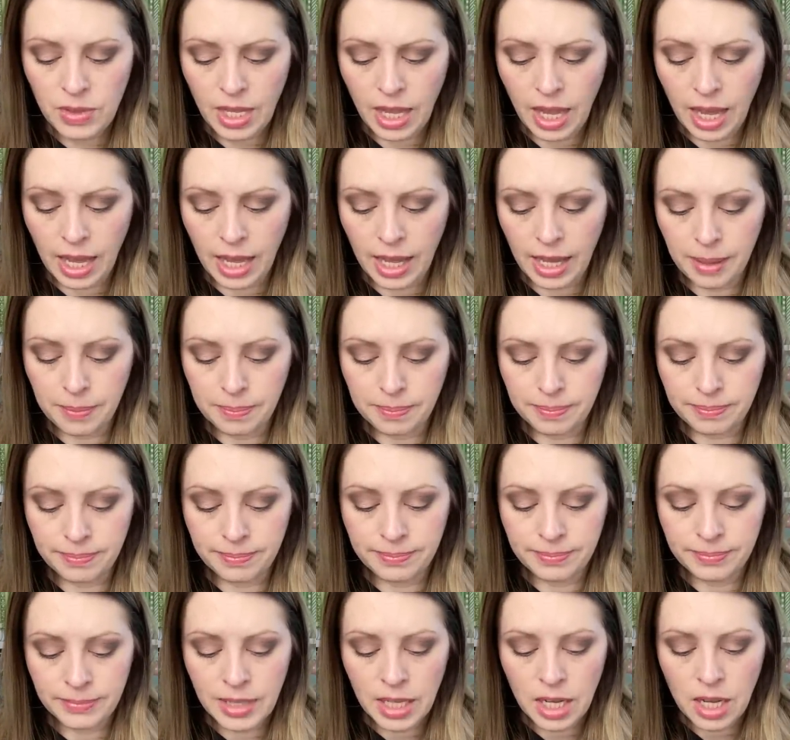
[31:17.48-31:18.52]
um,
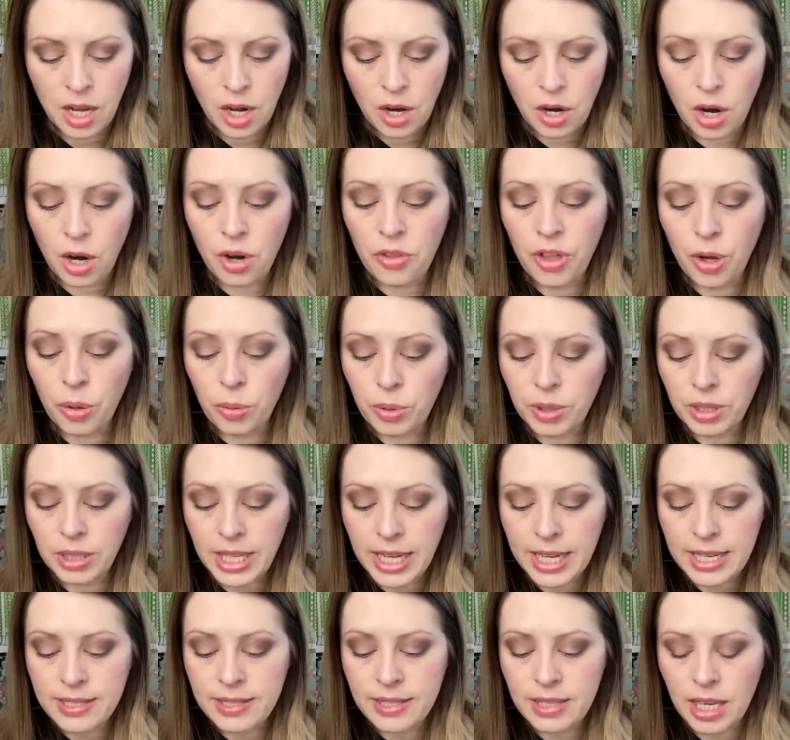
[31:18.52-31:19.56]
or they'll
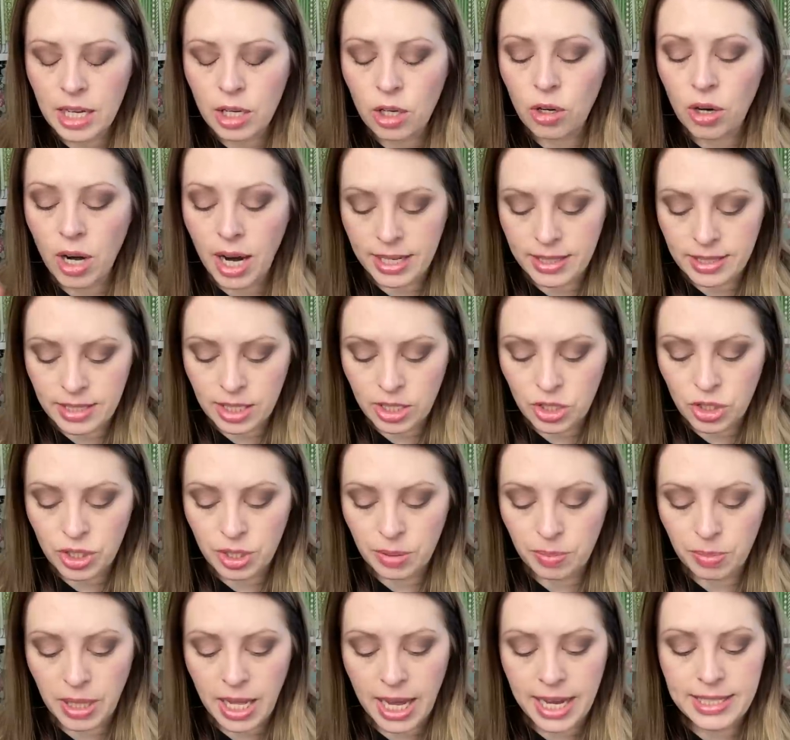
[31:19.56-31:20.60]
release the cross stitch
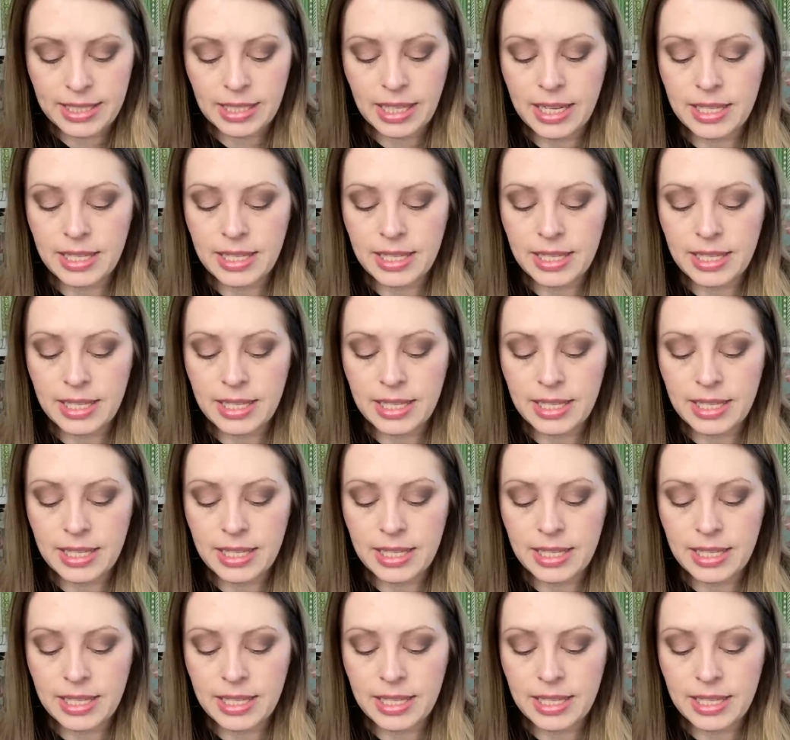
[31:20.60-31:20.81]
supplies